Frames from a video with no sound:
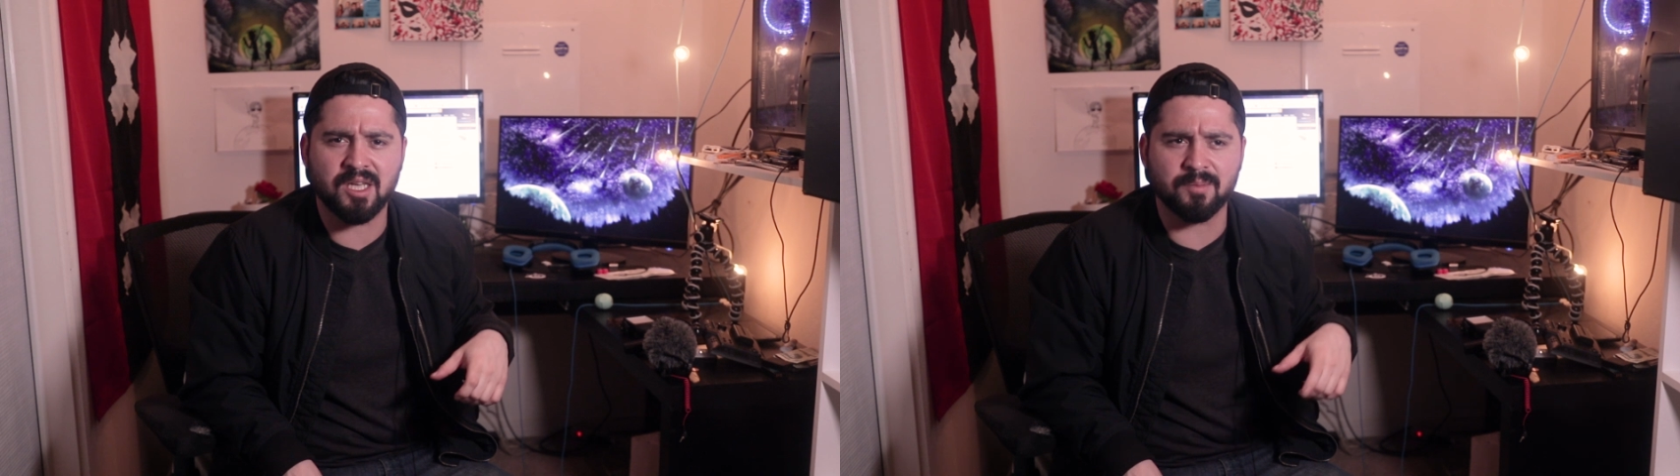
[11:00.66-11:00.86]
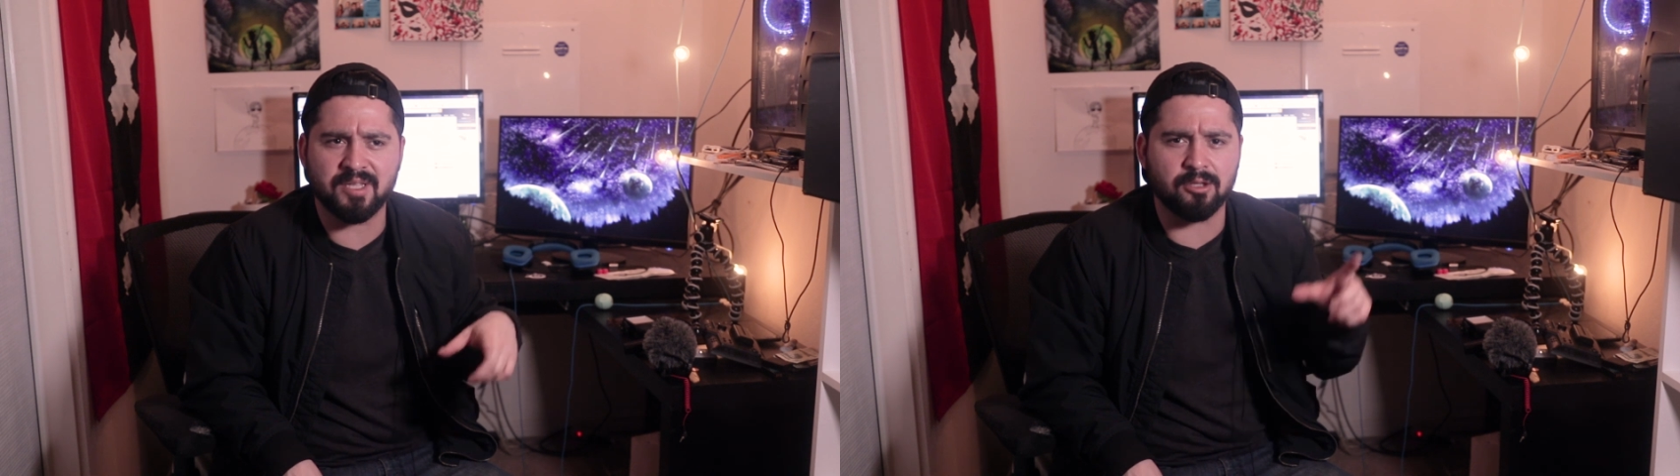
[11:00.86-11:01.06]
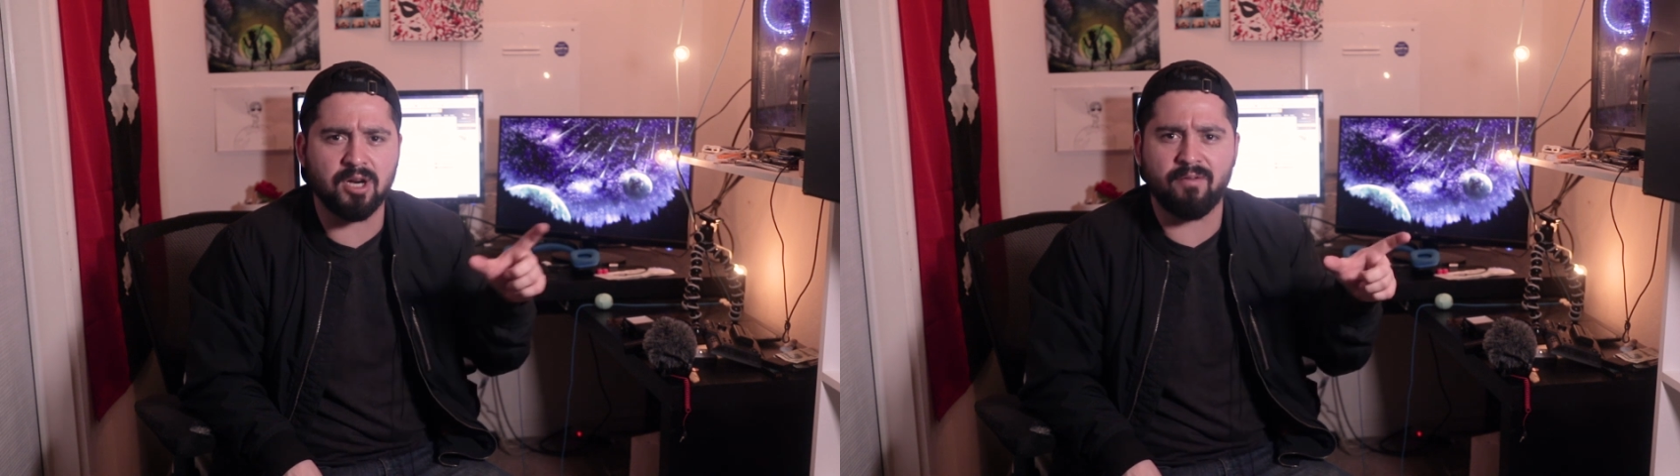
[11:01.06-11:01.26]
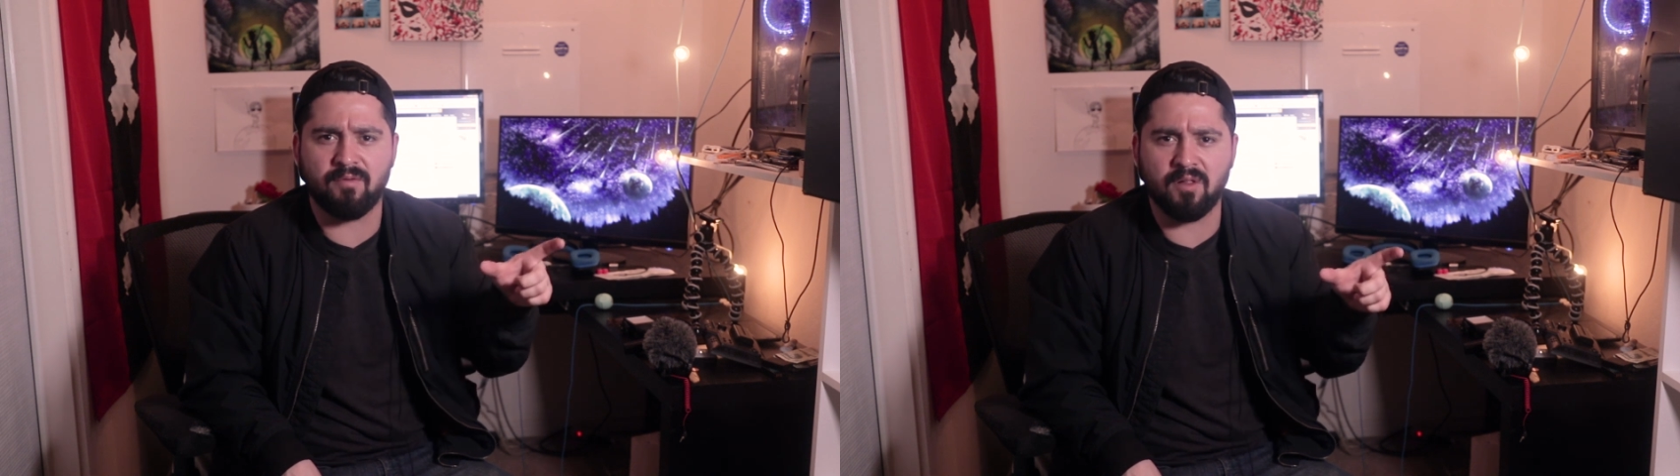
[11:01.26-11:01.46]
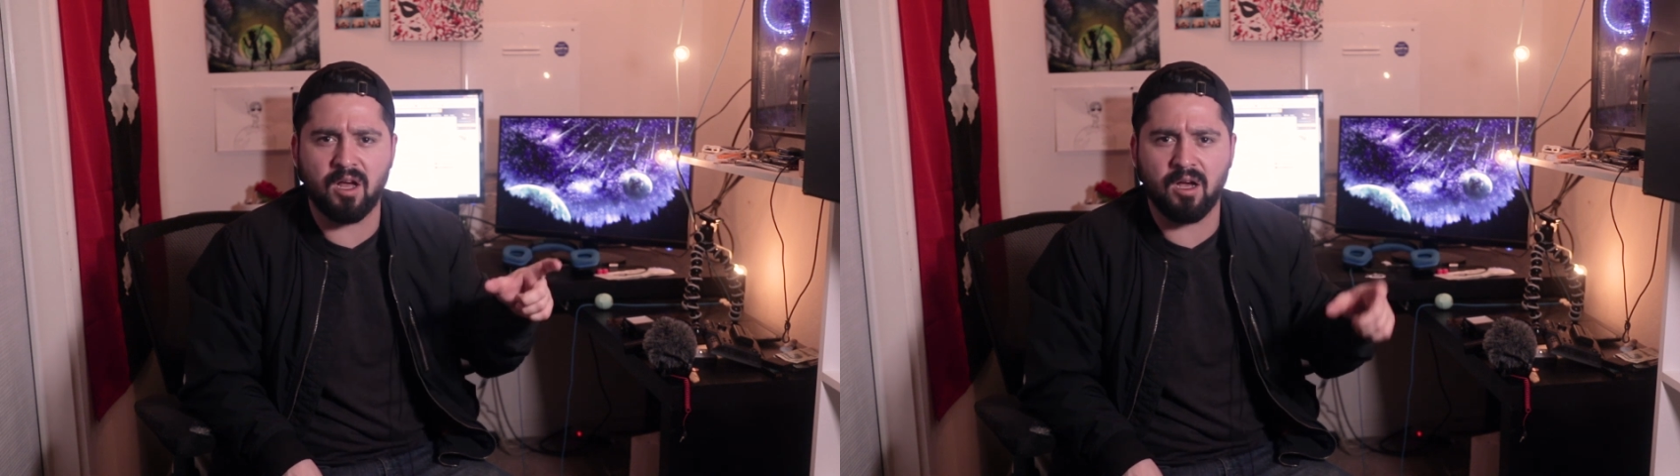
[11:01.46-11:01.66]
Some say
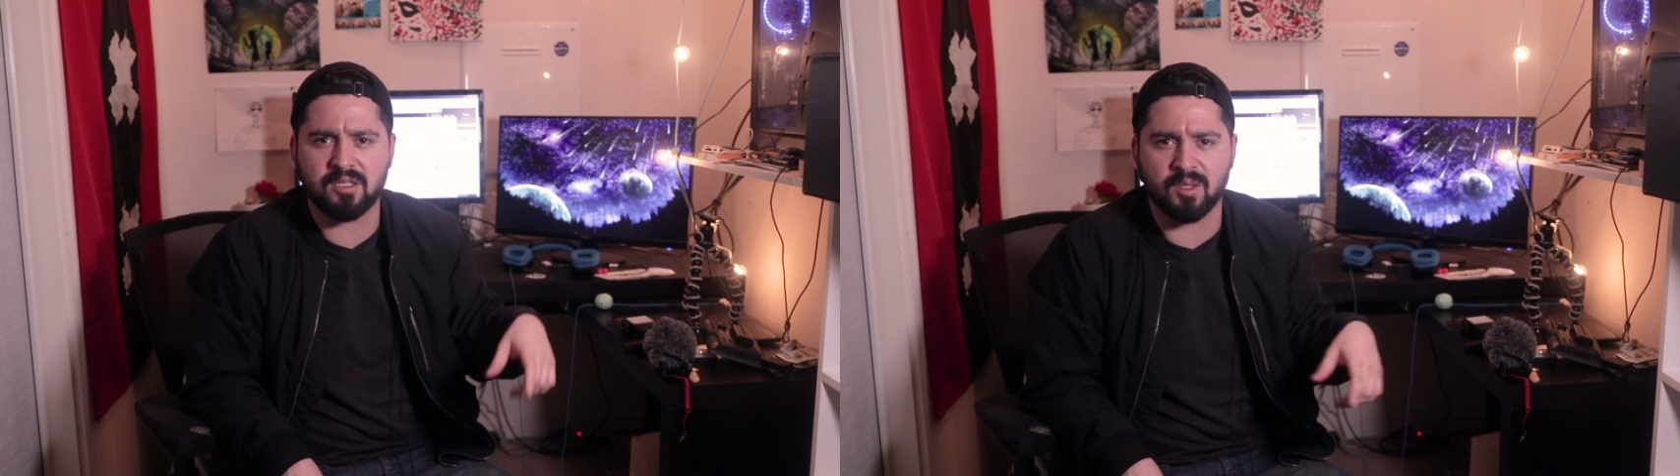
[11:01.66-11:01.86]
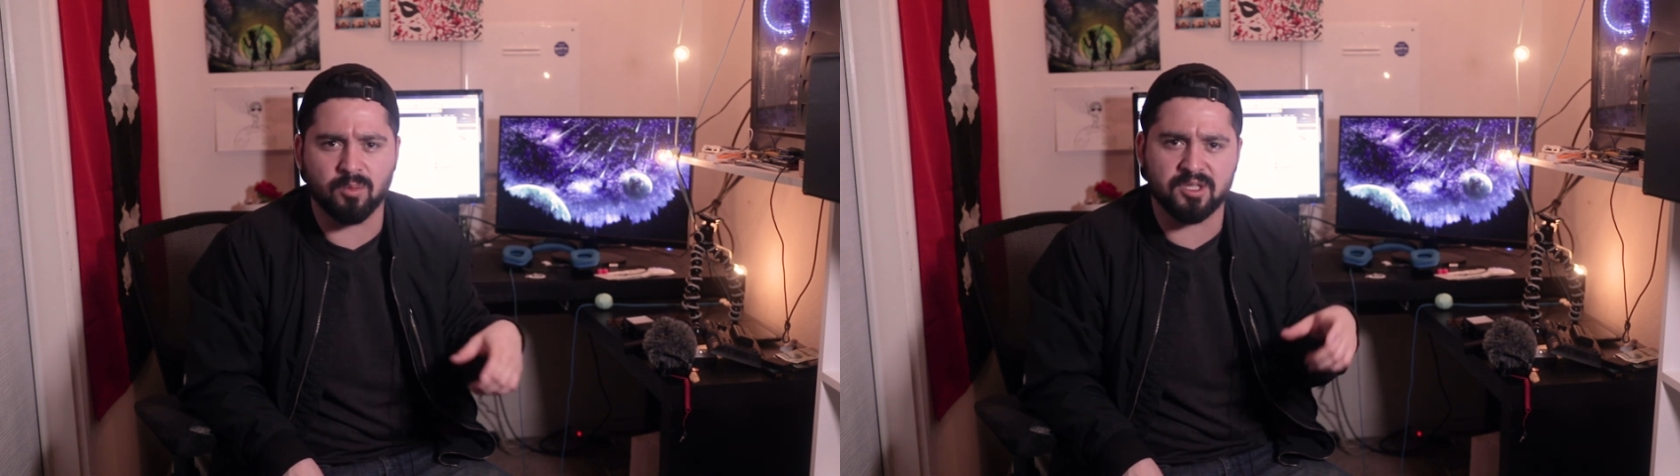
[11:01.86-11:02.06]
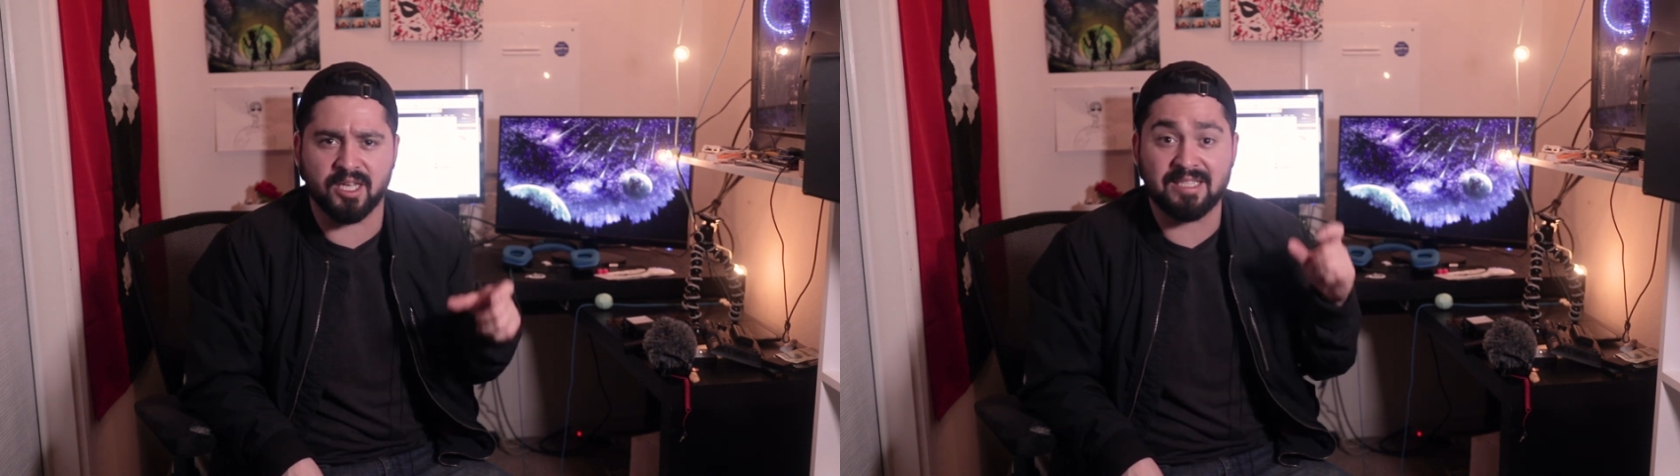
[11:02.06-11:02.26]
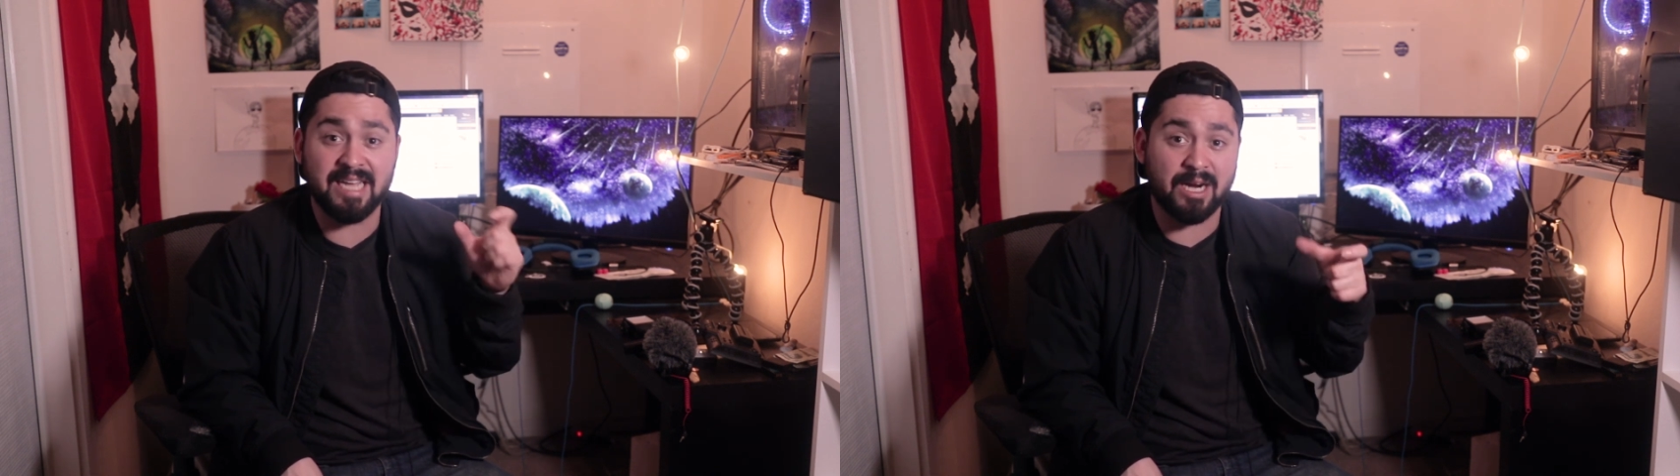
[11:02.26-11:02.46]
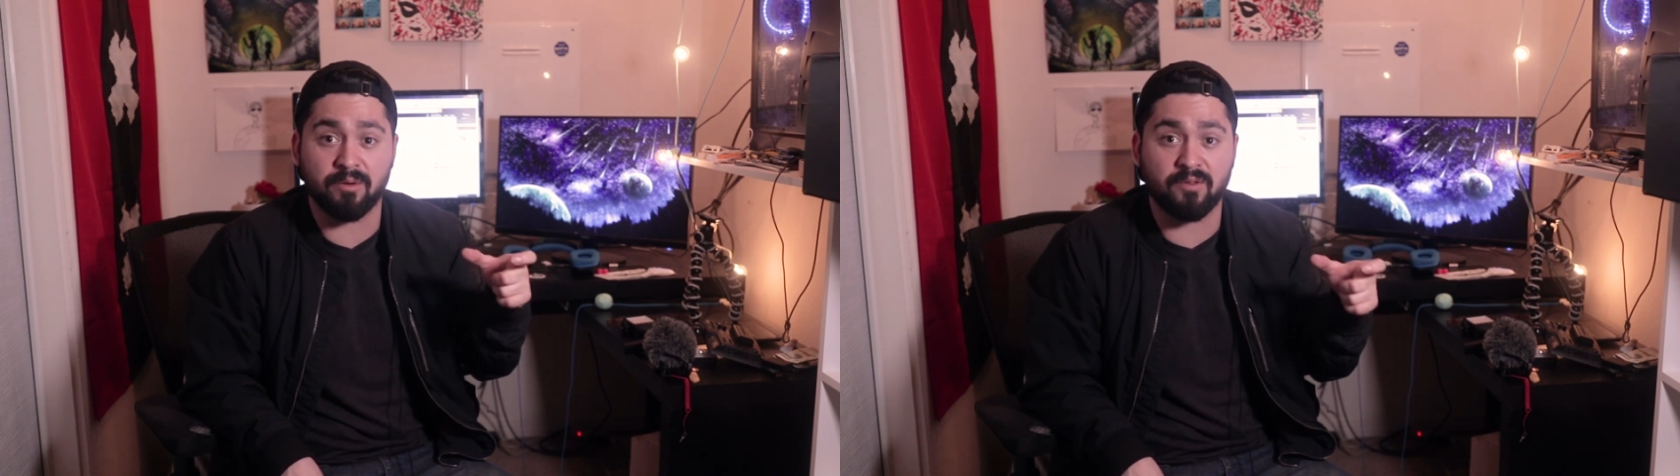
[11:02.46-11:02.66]
travel vlog, some will say
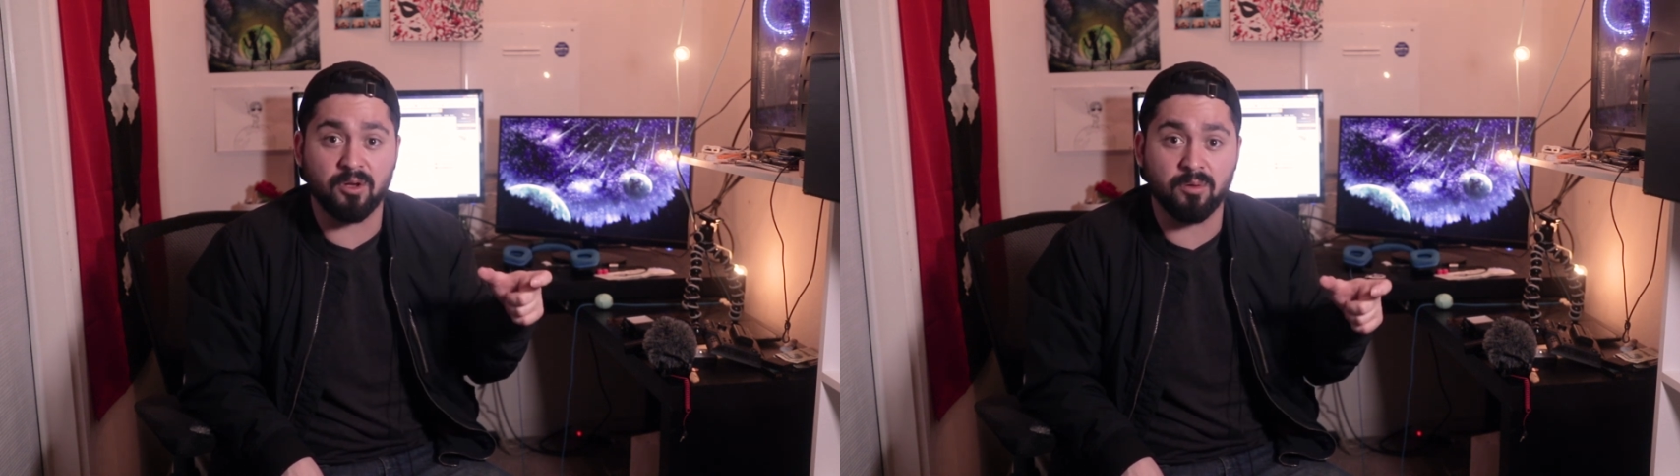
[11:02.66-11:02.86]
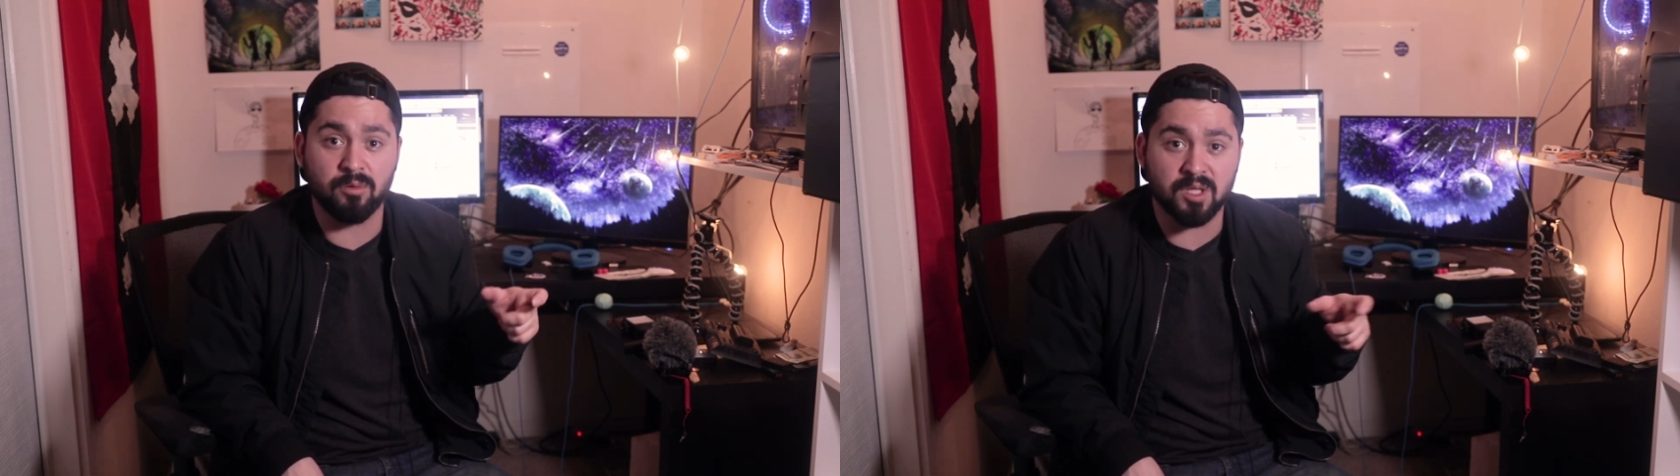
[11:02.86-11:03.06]
tech review,